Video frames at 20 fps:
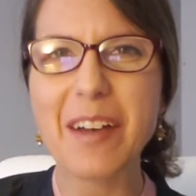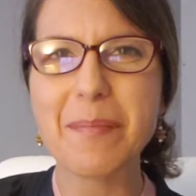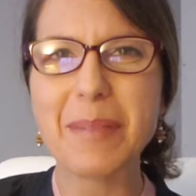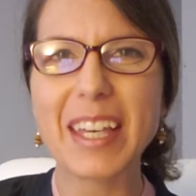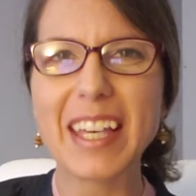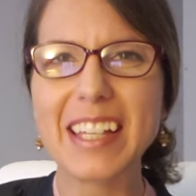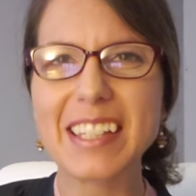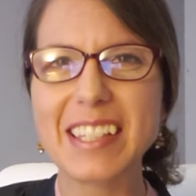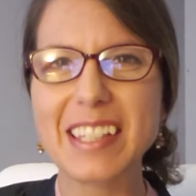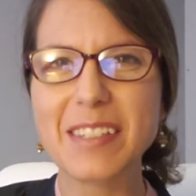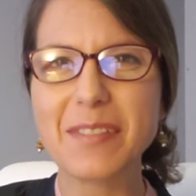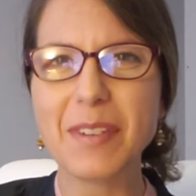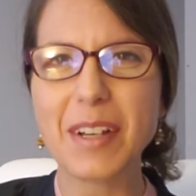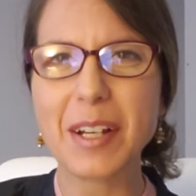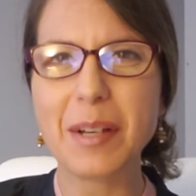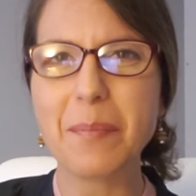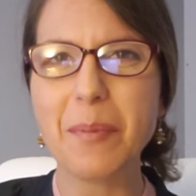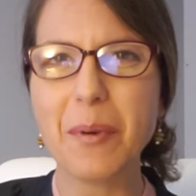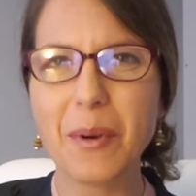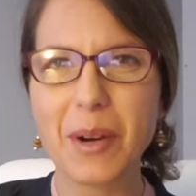because it's
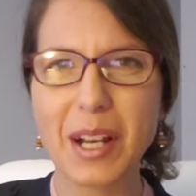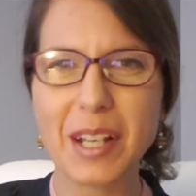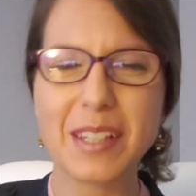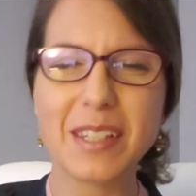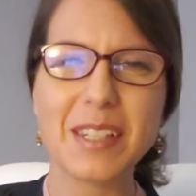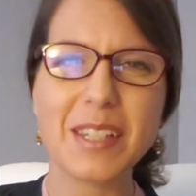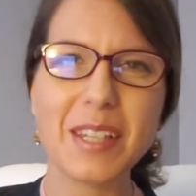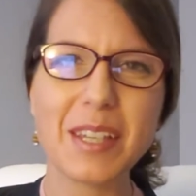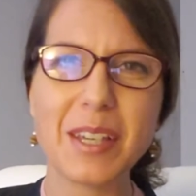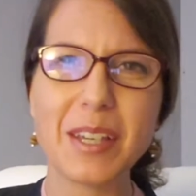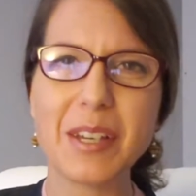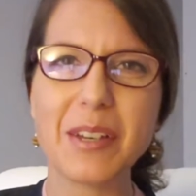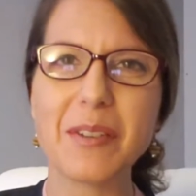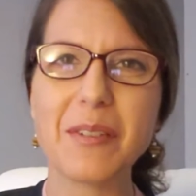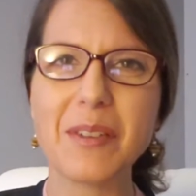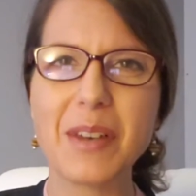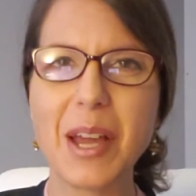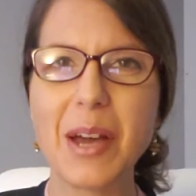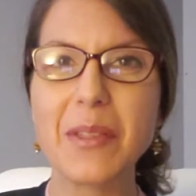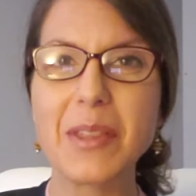very important to
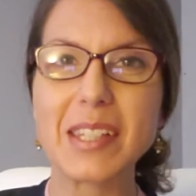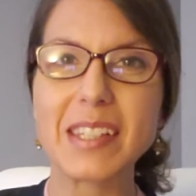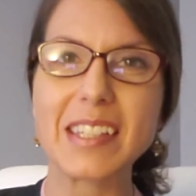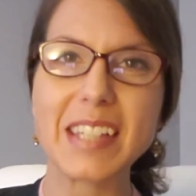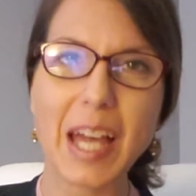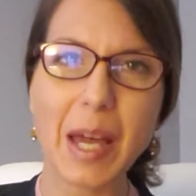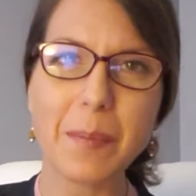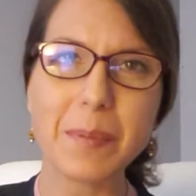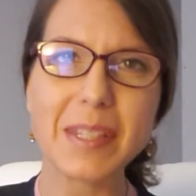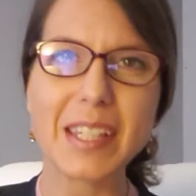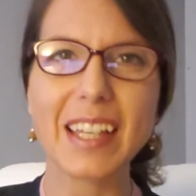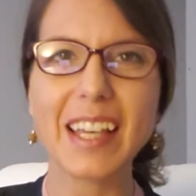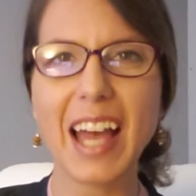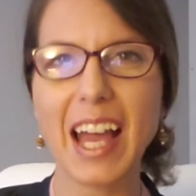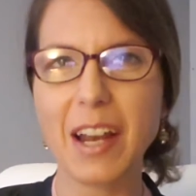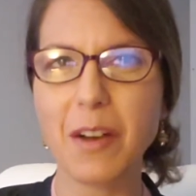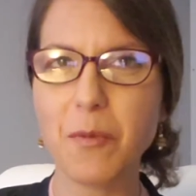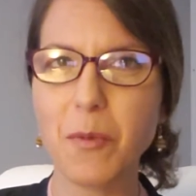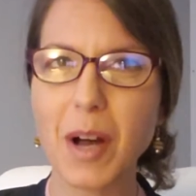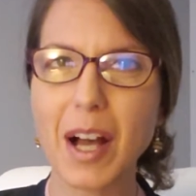know the steps and
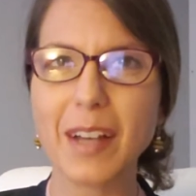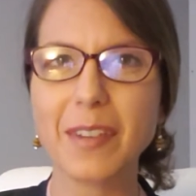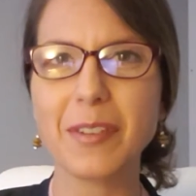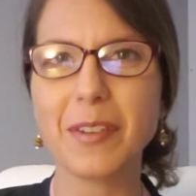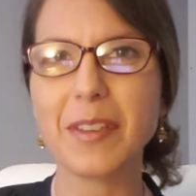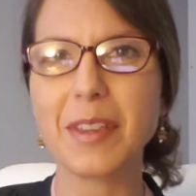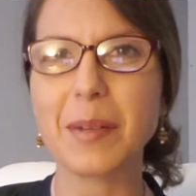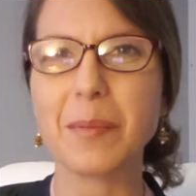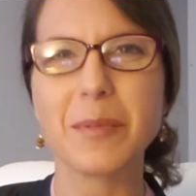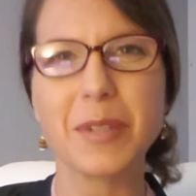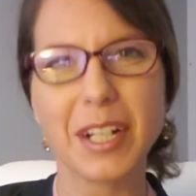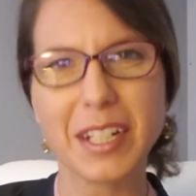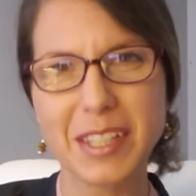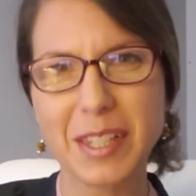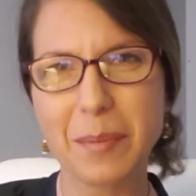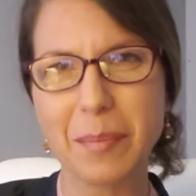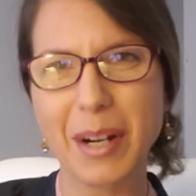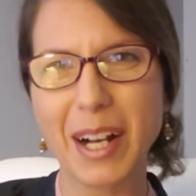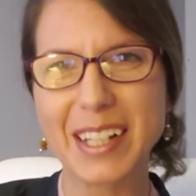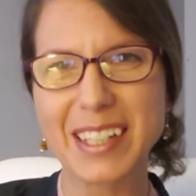kind of walk through them. Trust
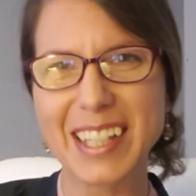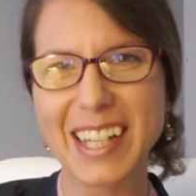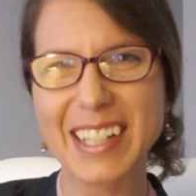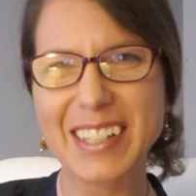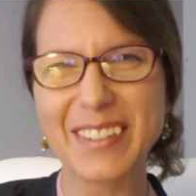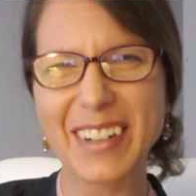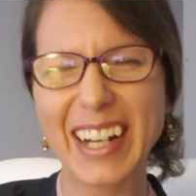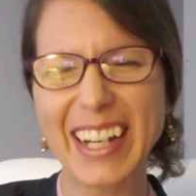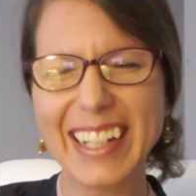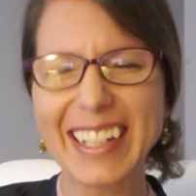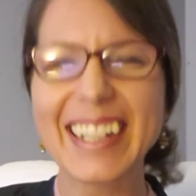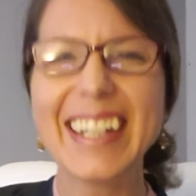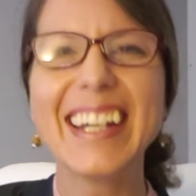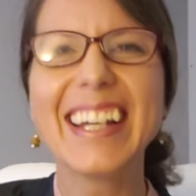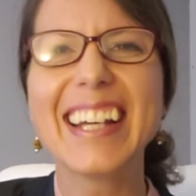the process, right?